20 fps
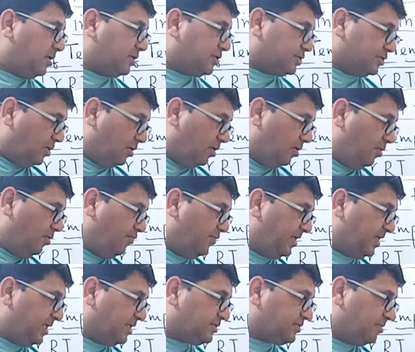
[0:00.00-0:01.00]
So,
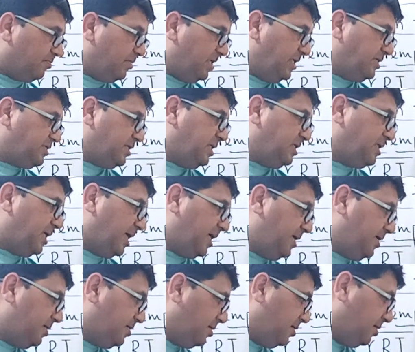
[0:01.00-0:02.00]
we can simply say
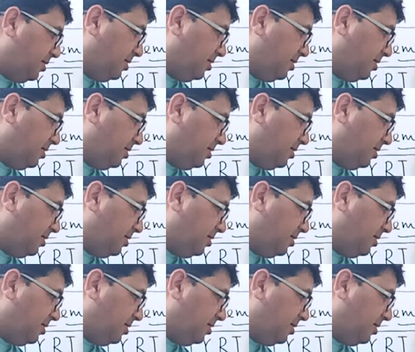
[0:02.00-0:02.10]
that